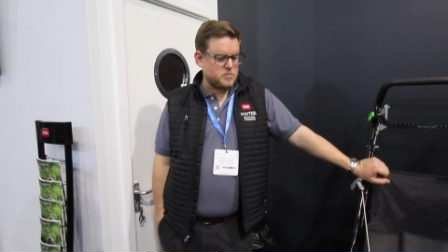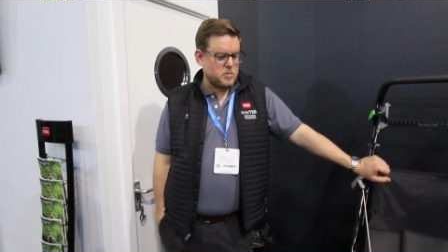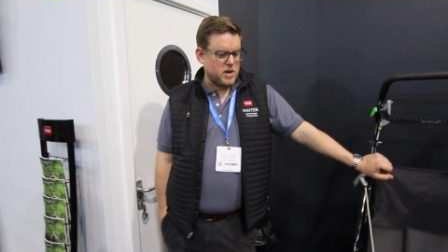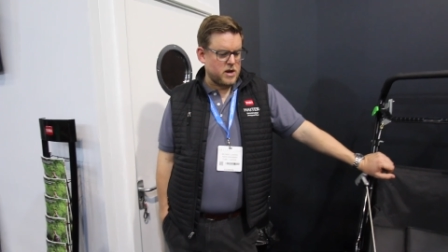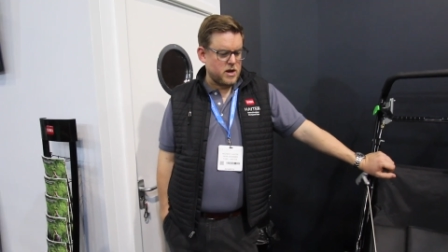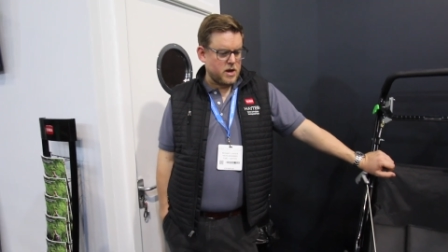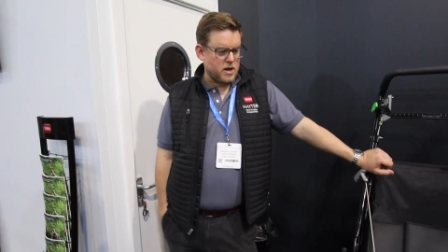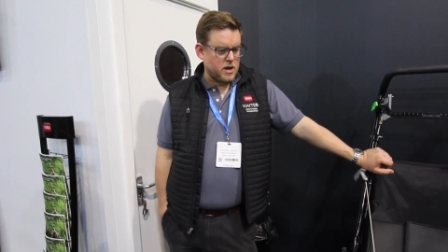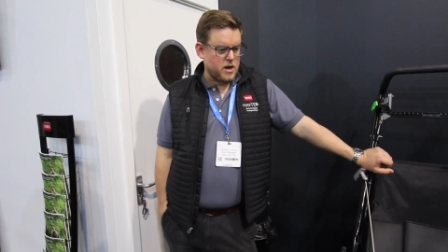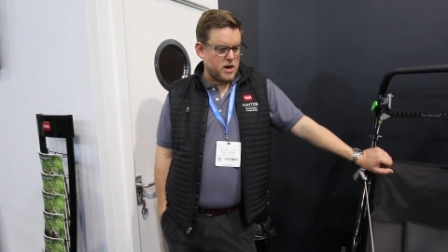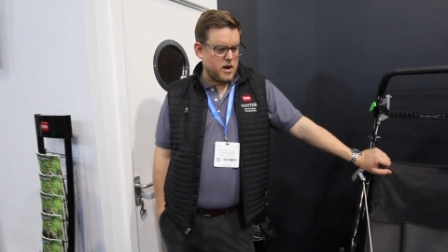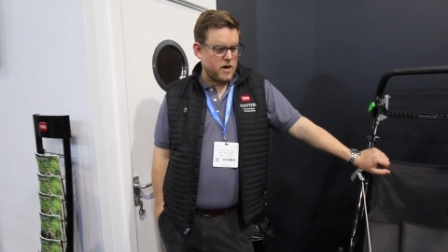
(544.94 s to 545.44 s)

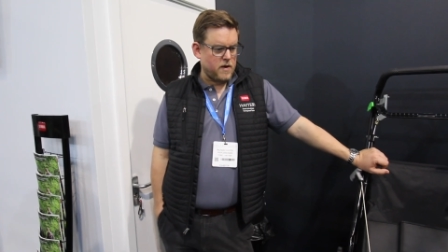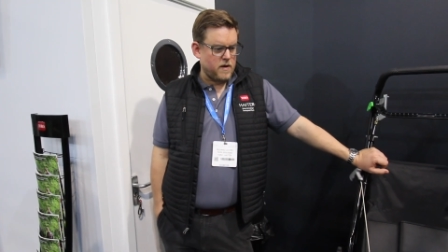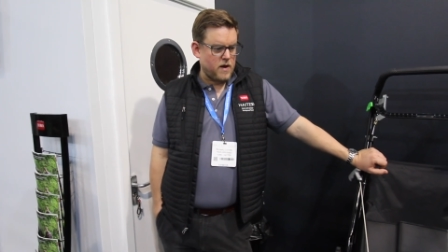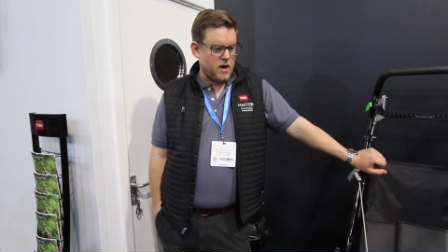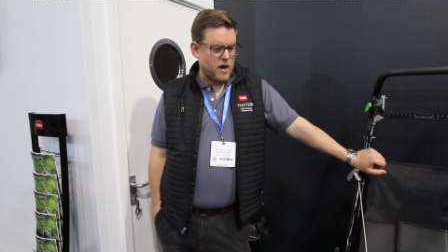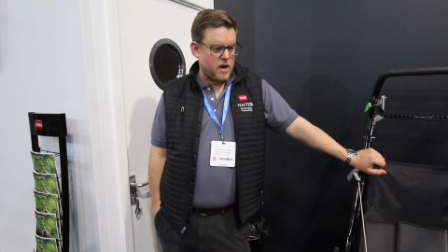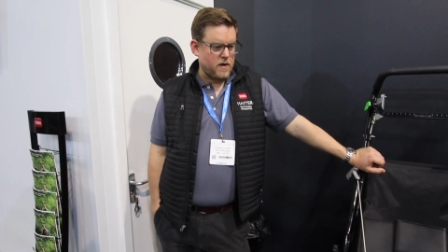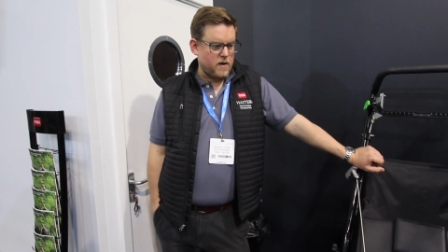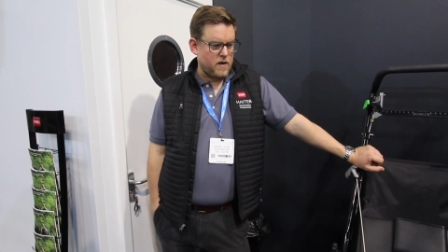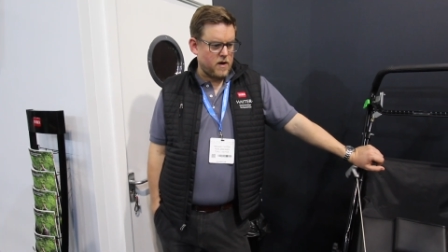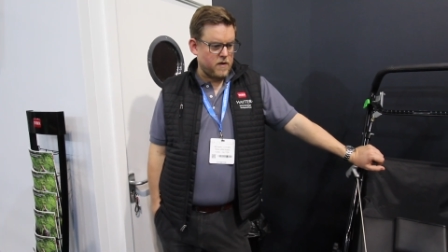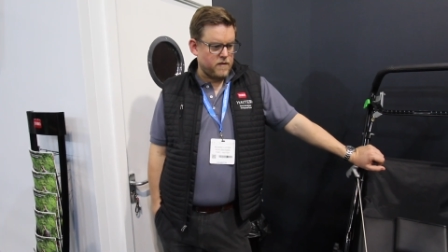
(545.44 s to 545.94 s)
been
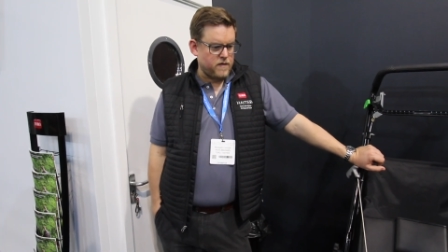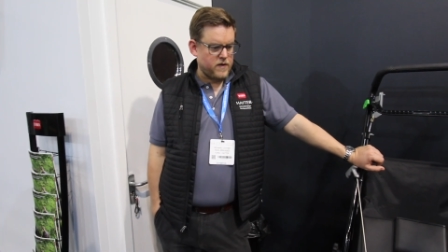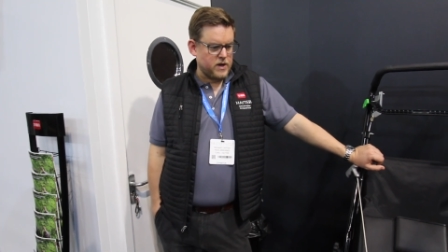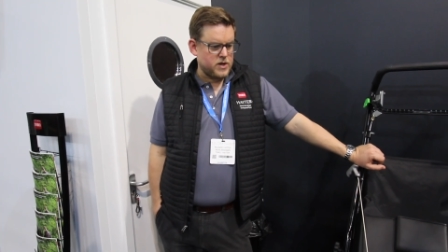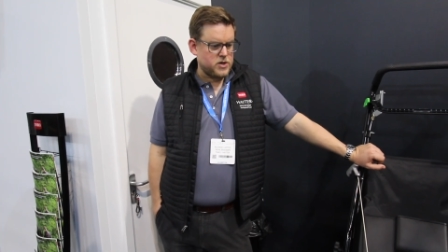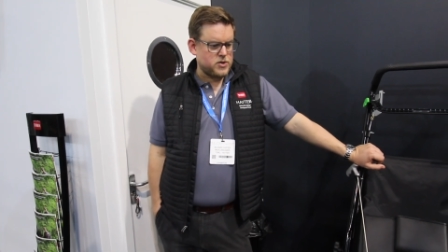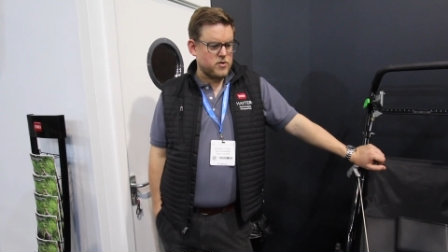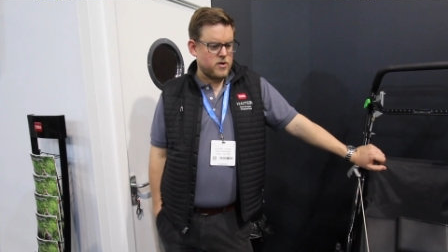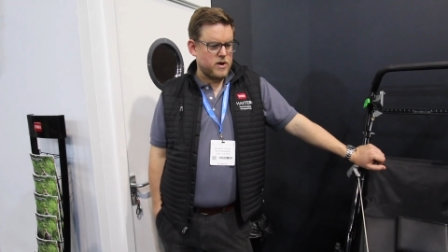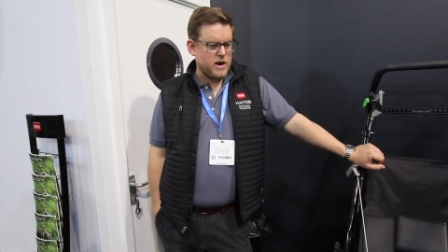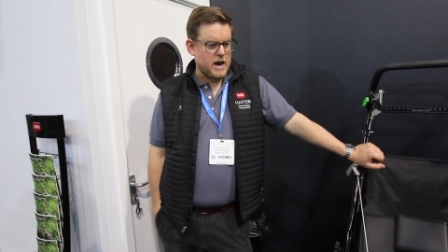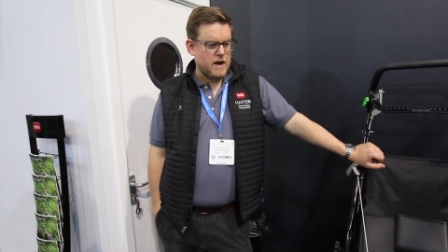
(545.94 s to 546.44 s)
a
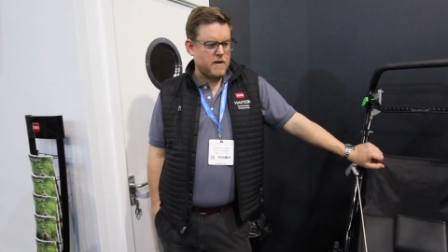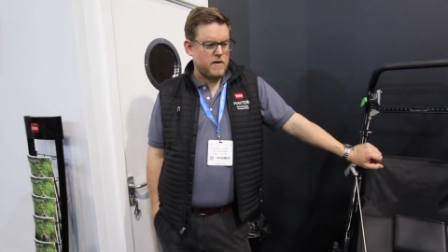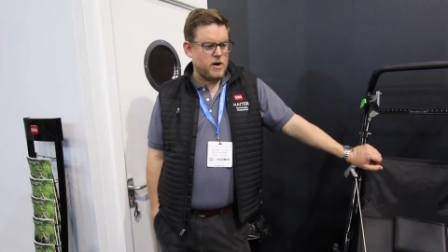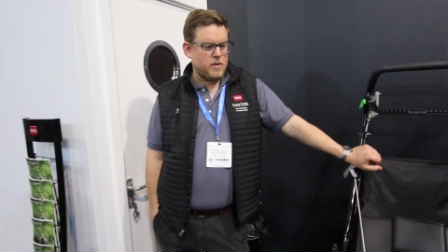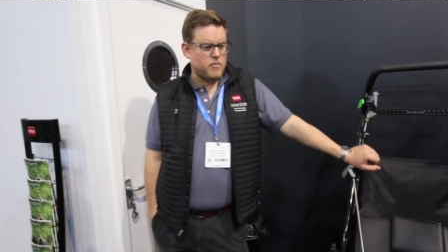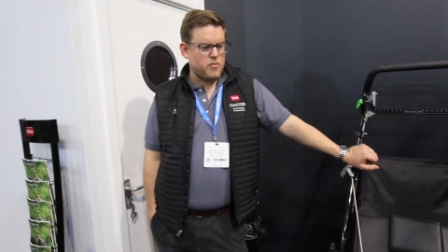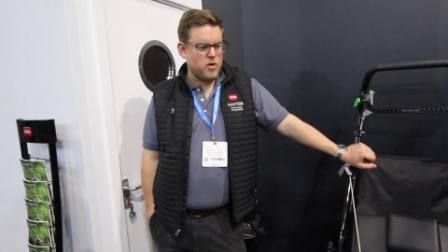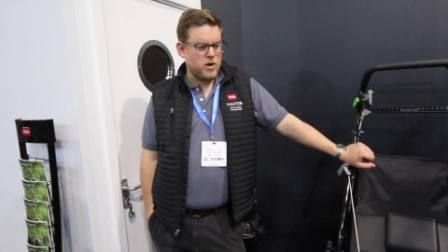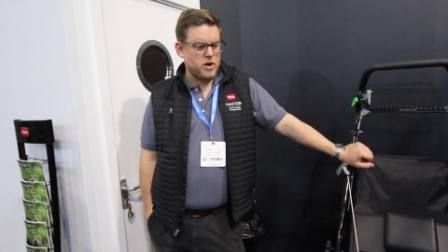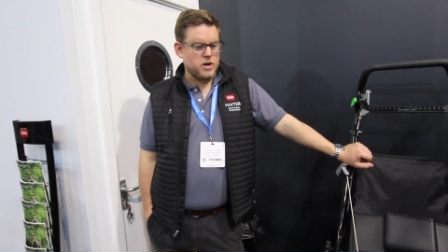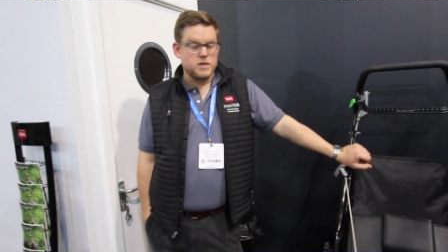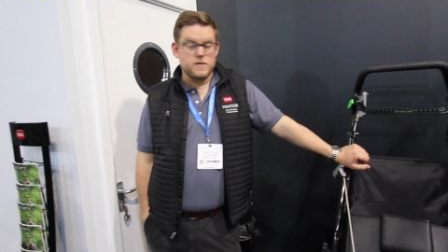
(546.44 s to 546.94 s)
feature on
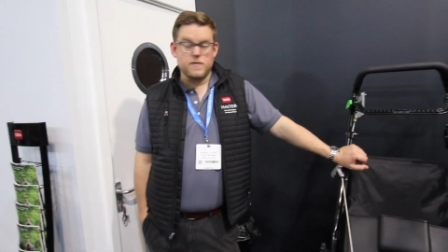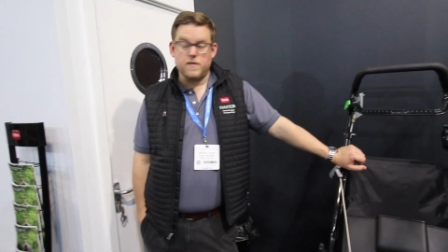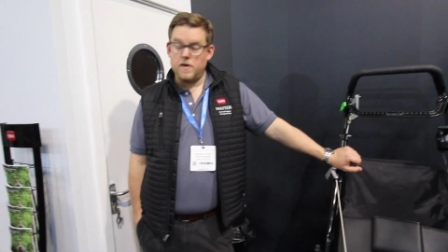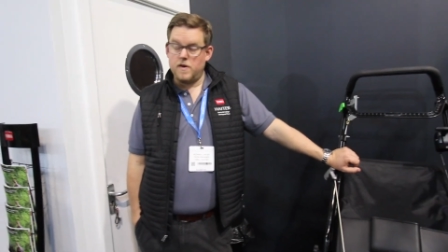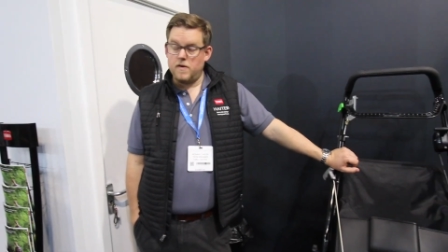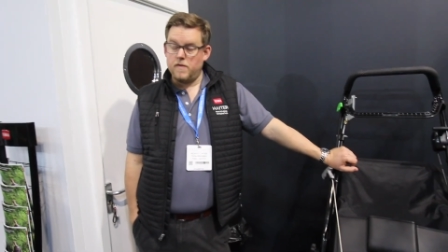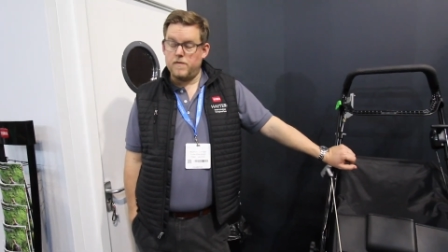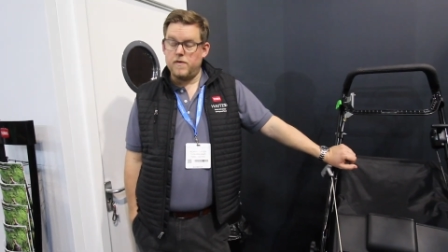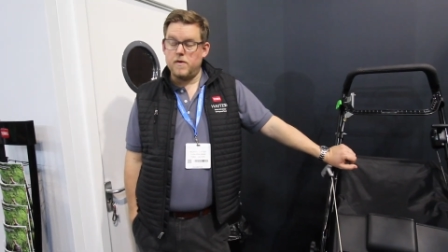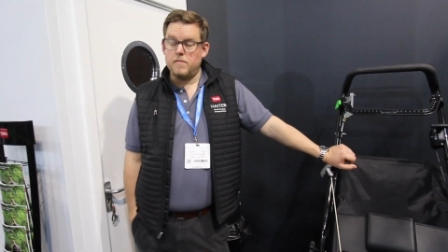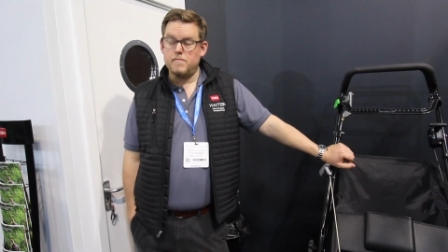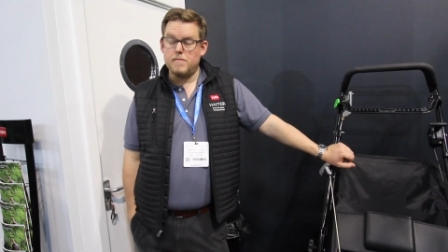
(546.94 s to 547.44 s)
Harrier products
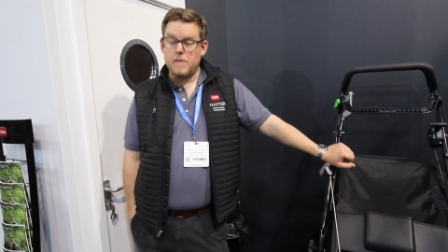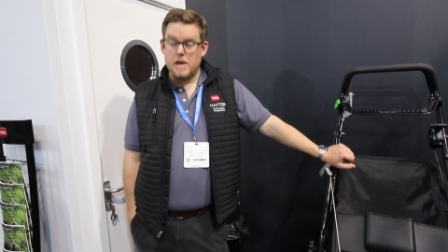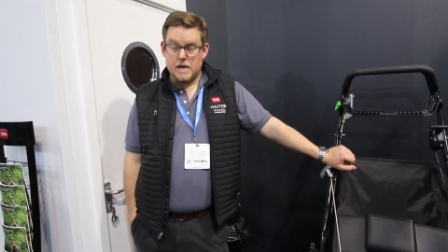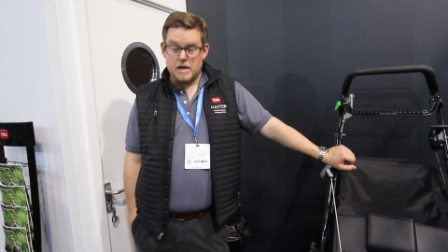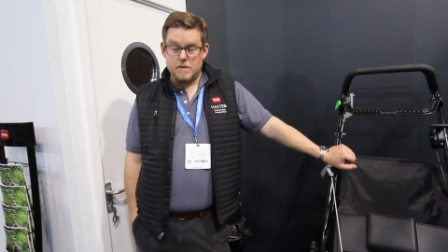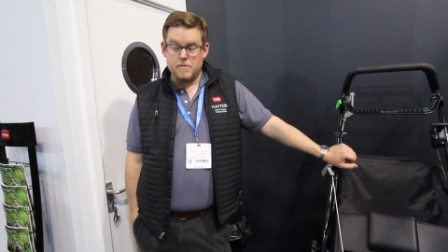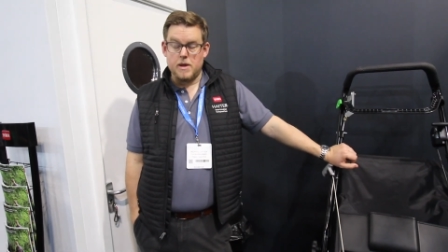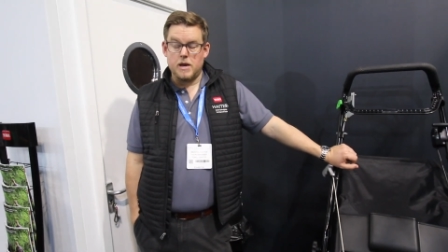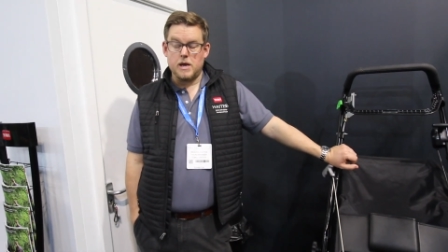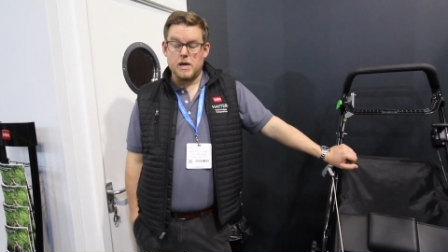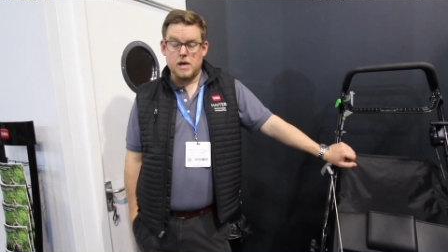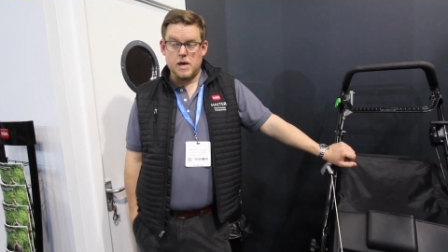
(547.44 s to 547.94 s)
for
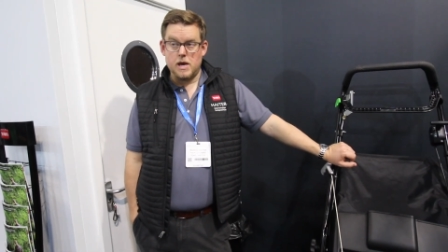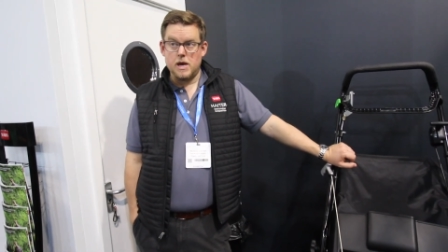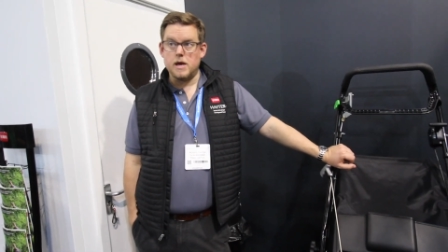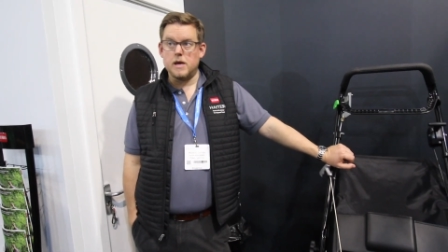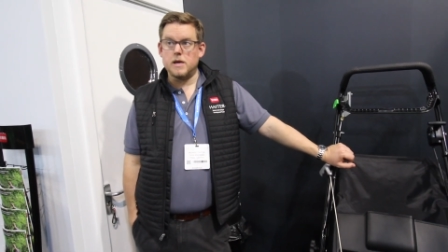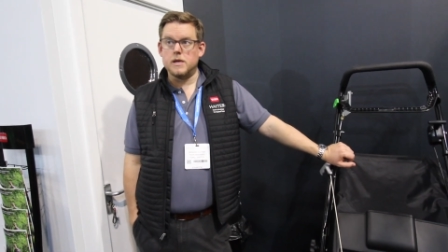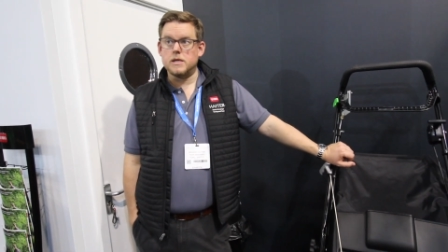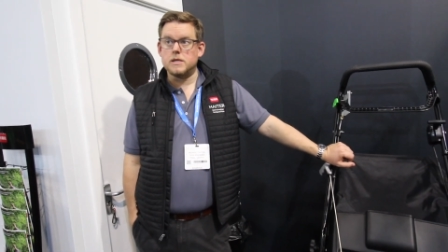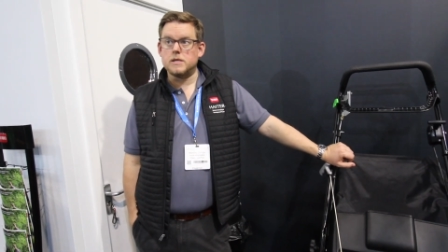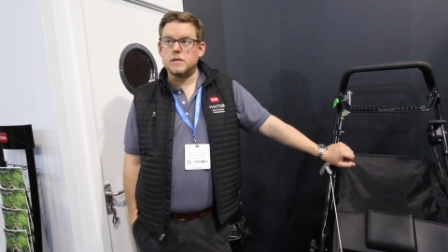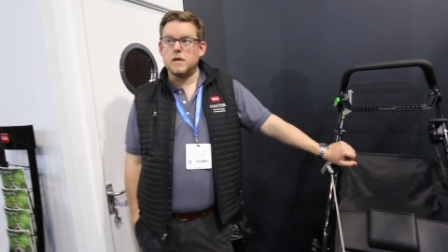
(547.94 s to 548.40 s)
many years.